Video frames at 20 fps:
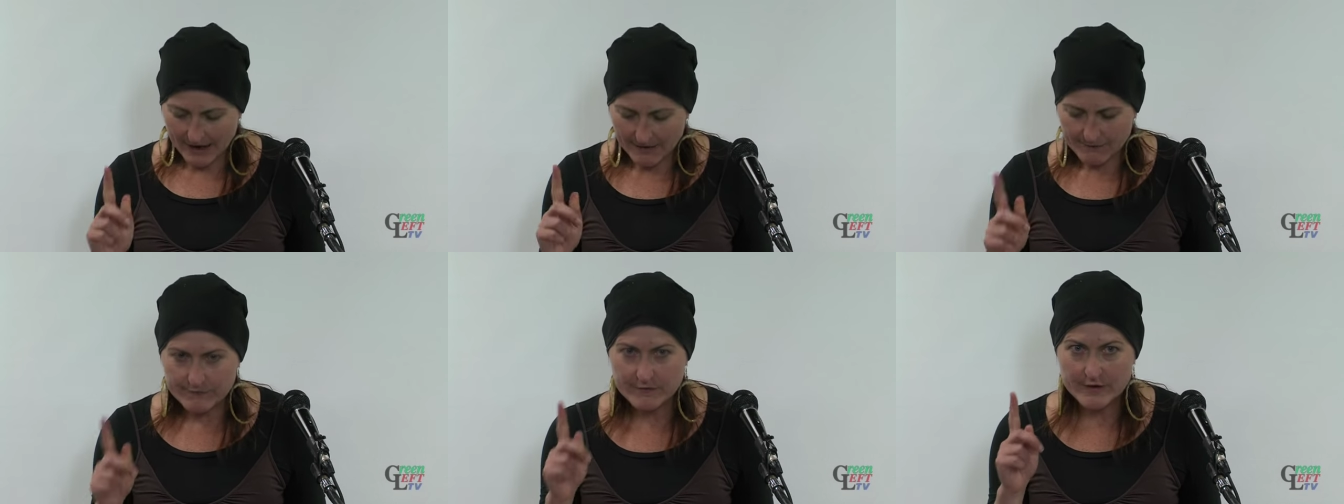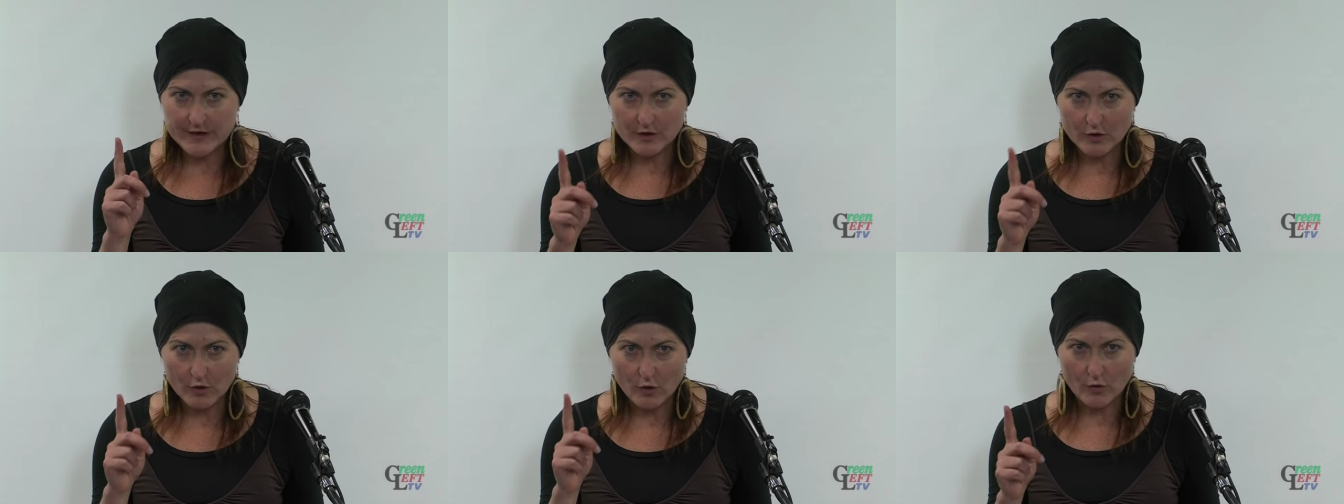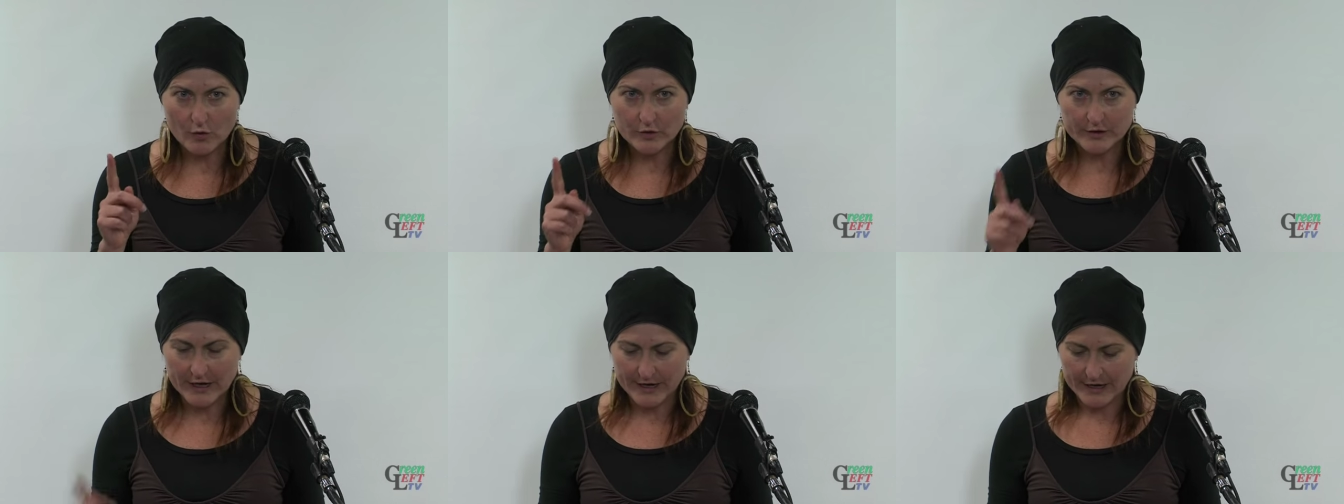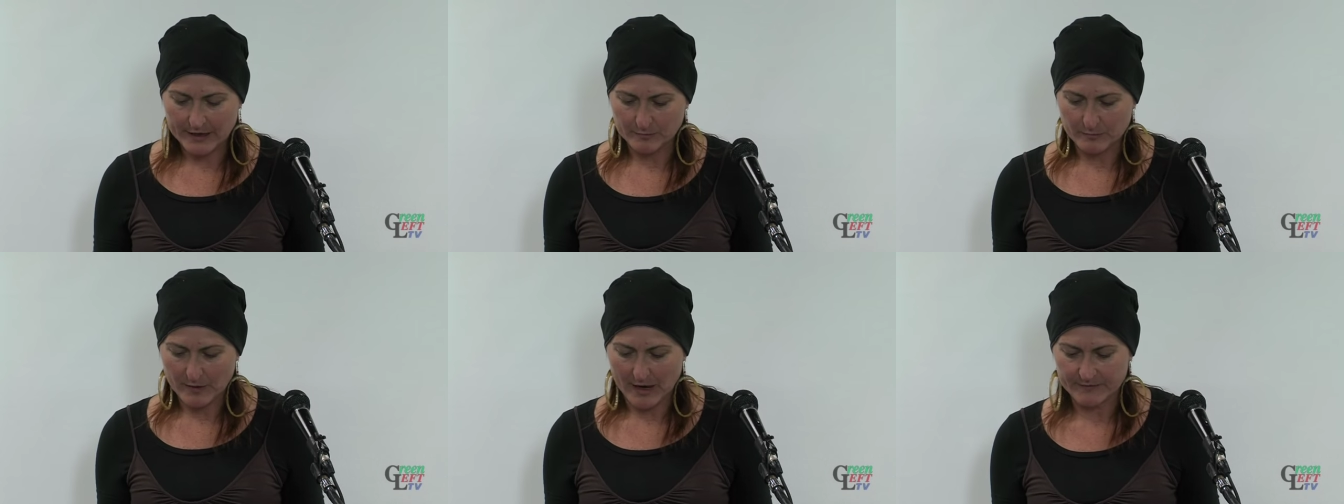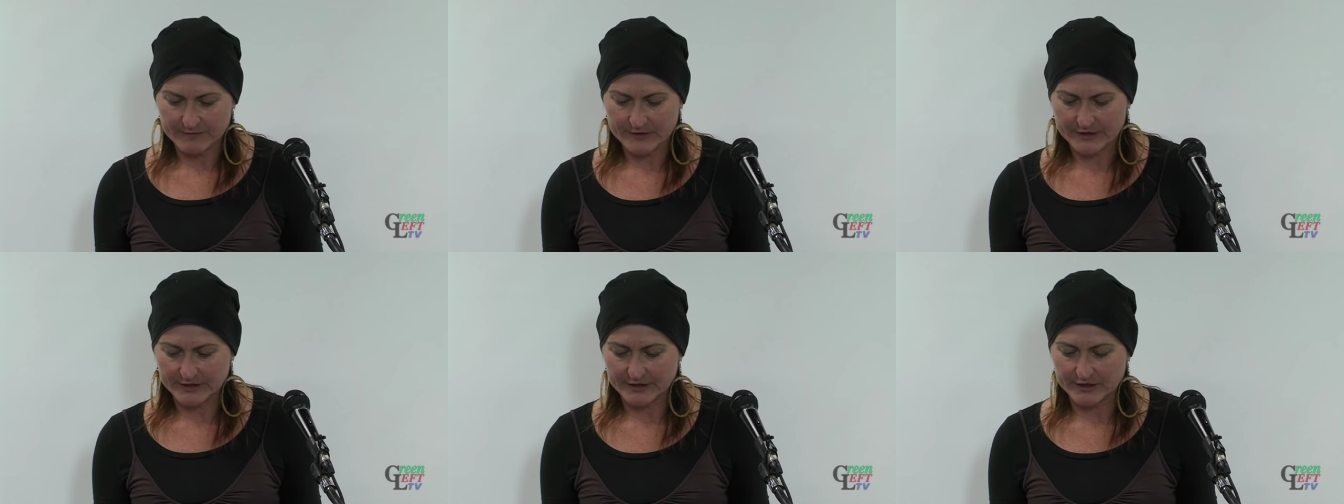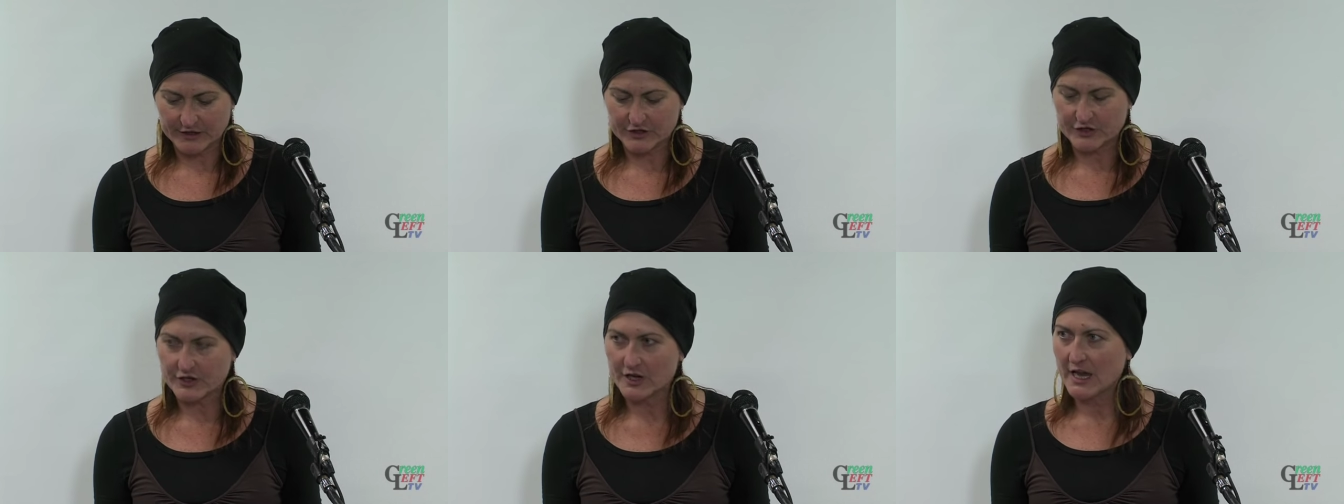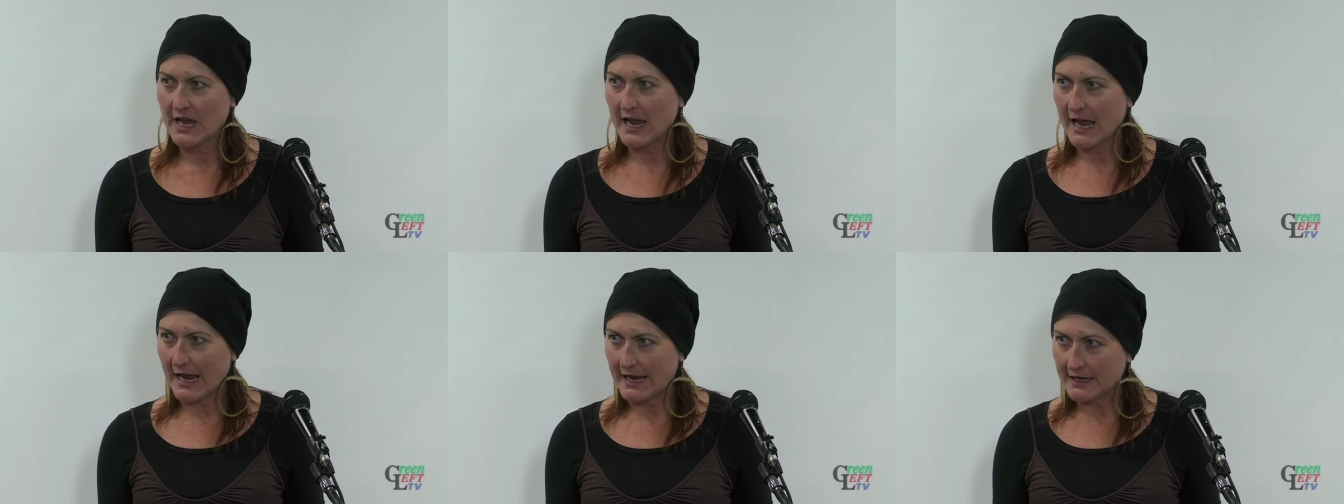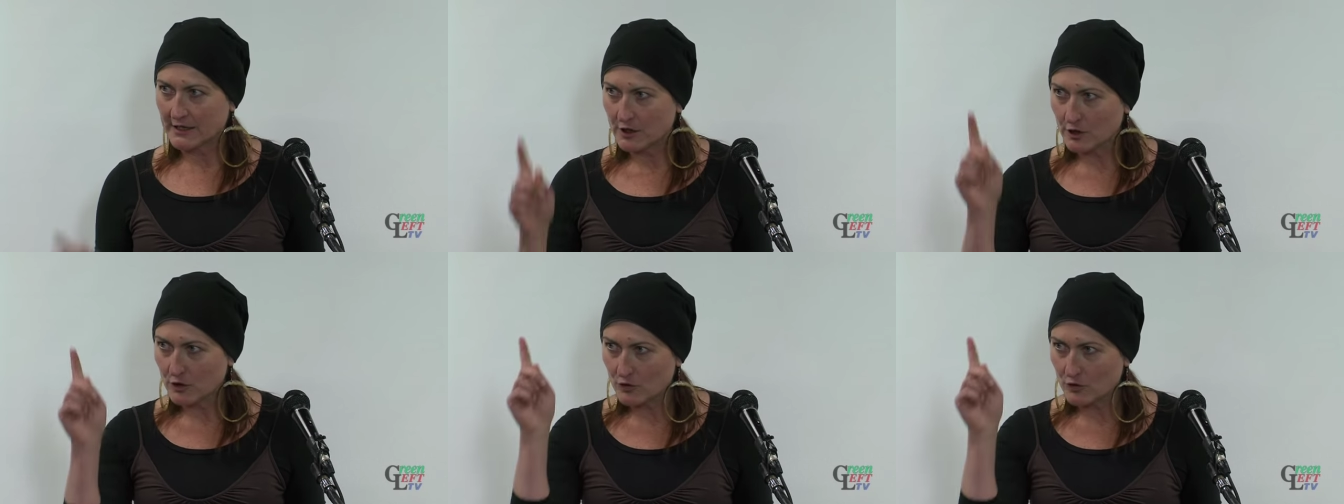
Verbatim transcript: every corner in my village and